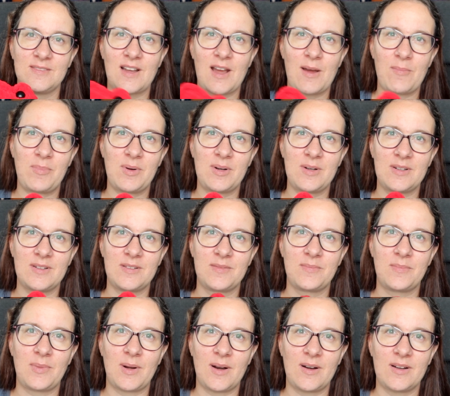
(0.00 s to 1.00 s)
upper
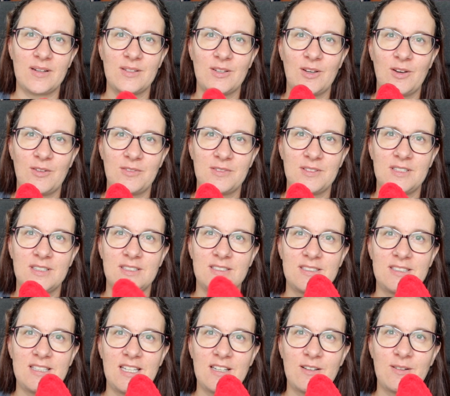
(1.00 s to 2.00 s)
part of the
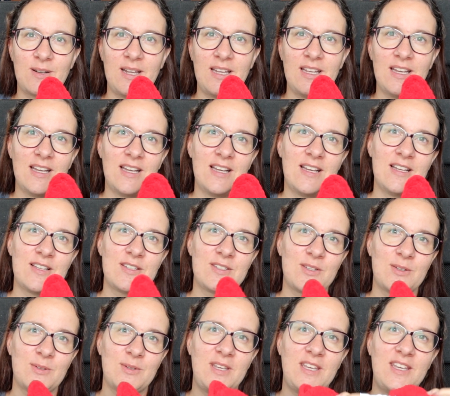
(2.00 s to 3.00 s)
stingray,
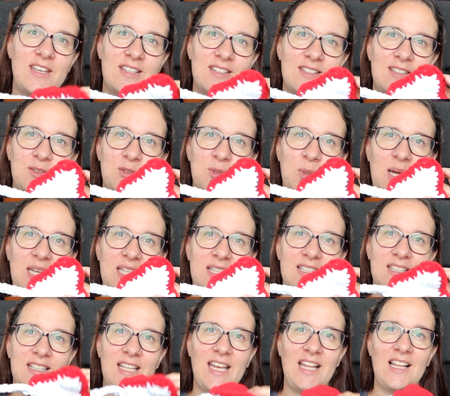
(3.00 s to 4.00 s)
so he has a white
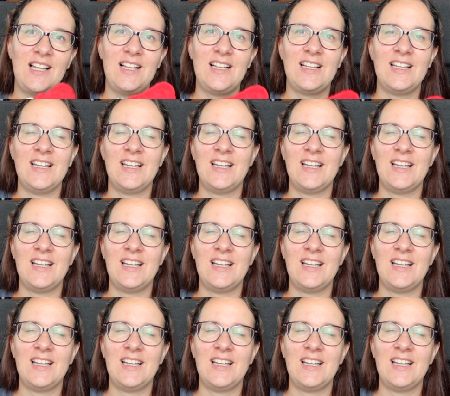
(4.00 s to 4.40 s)
tail,